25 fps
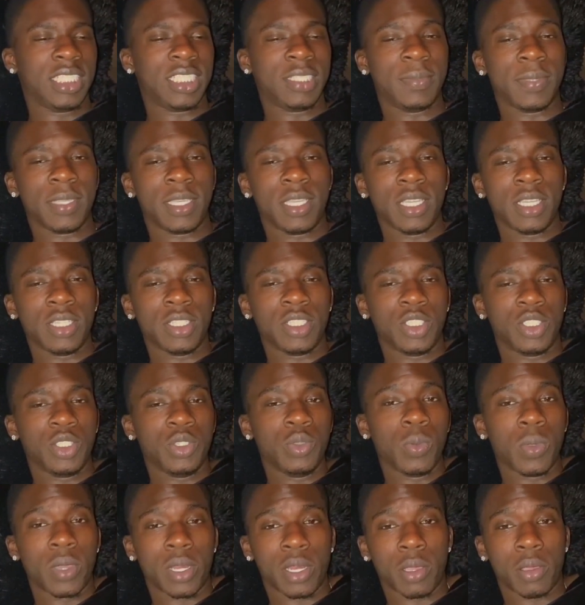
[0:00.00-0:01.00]
because you
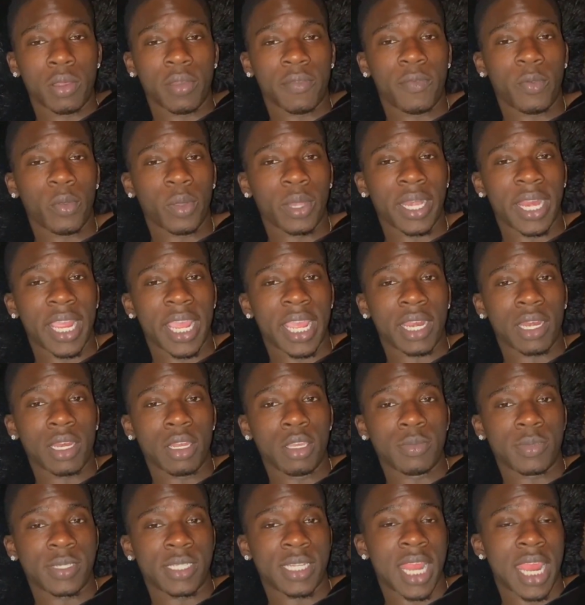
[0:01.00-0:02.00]
want to go to 49
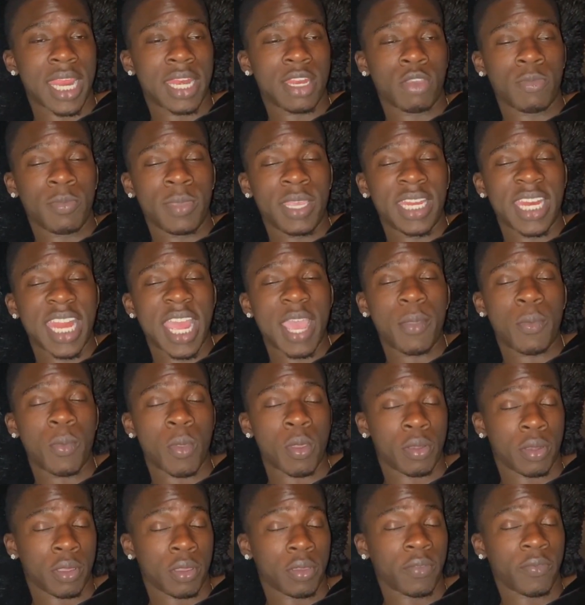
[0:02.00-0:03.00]
clubs tonight don't mean I want
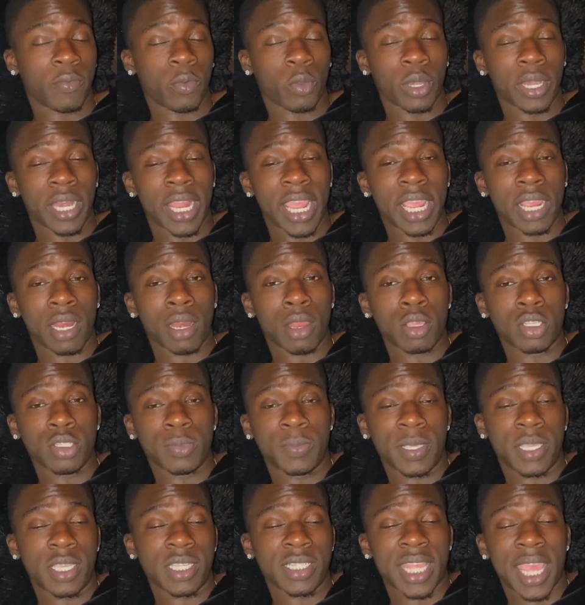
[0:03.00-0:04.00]
to go to 49 clubs
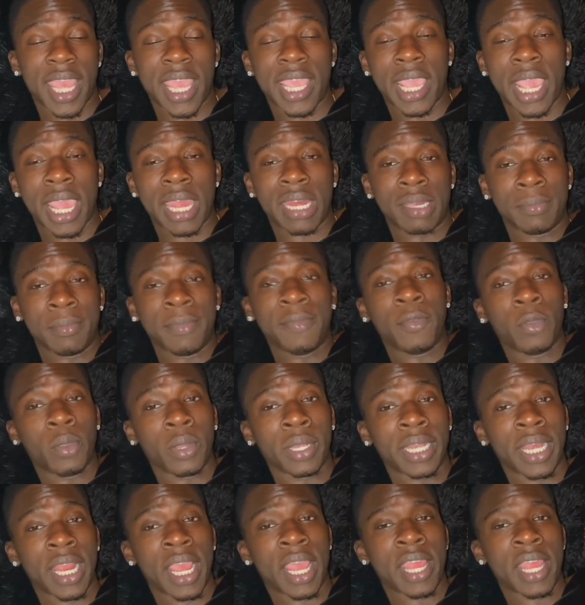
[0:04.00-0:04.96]
because I ain't got number 49